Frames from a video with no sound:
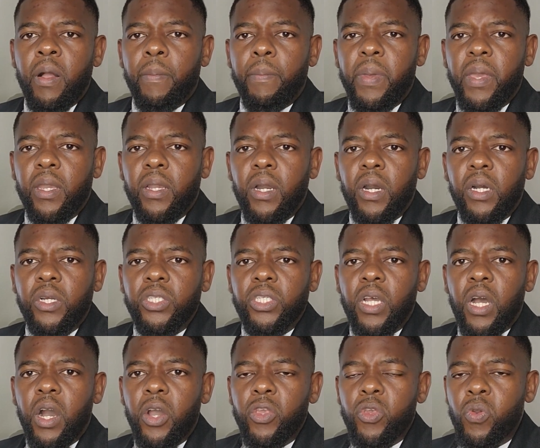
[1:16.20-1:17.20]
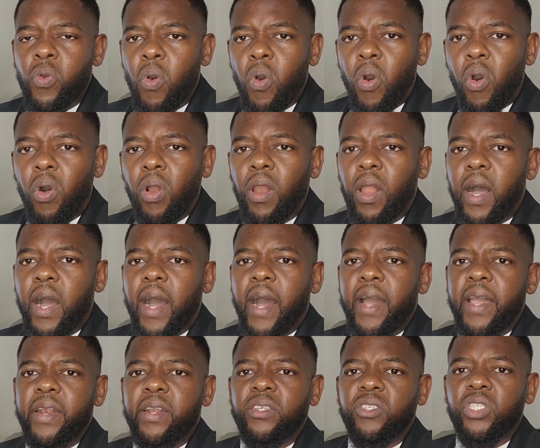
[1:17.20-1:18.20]
because you all are
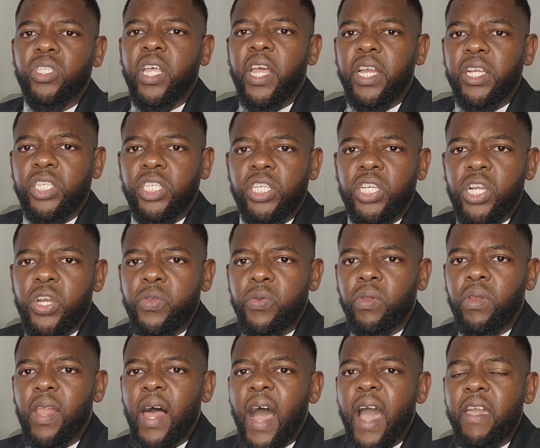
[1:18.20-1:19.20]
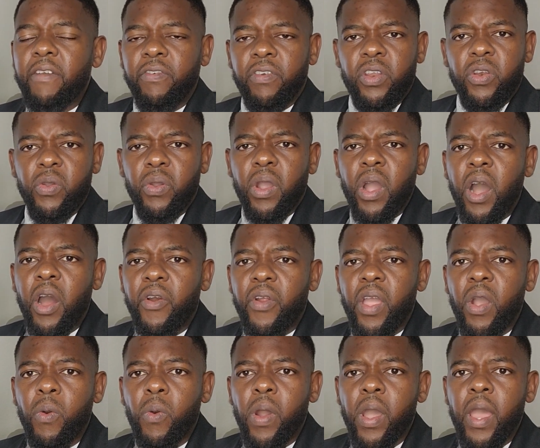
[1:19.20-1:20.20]
in a stage in your life, in your career,
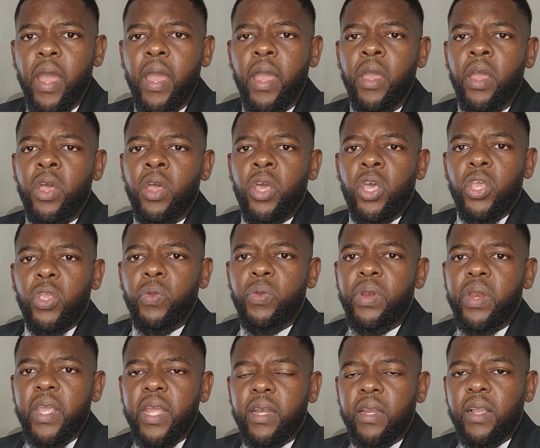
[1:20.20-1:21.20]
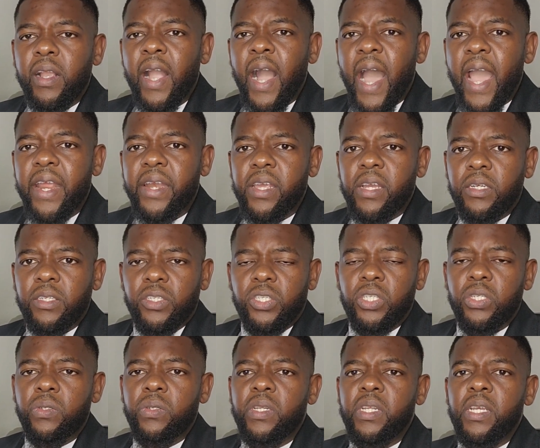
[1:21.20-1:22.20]
where you need guidance,
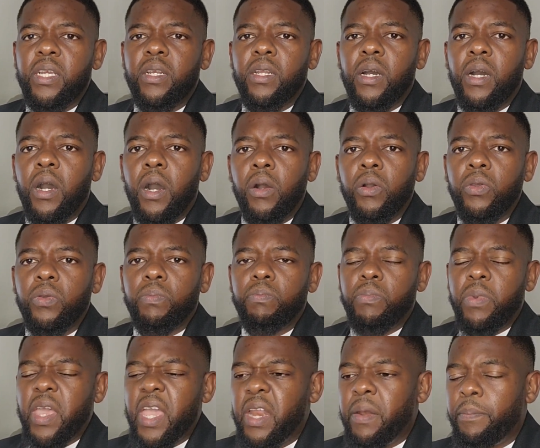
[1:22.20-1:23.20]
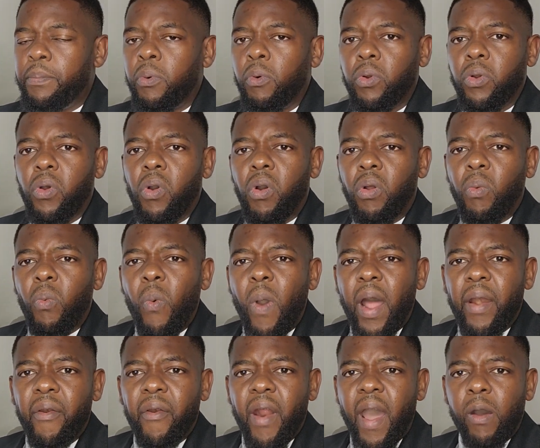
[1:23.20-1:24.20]
you need input on
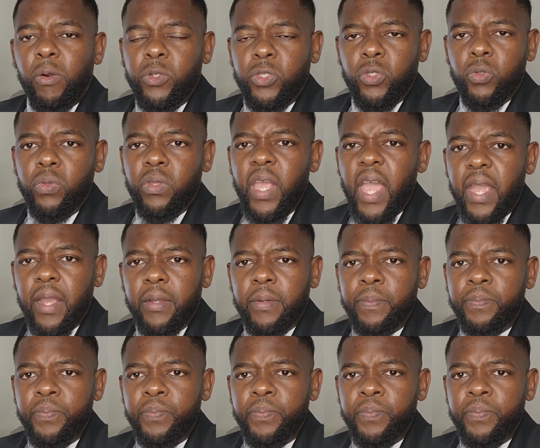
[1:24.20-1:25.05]
what route to take.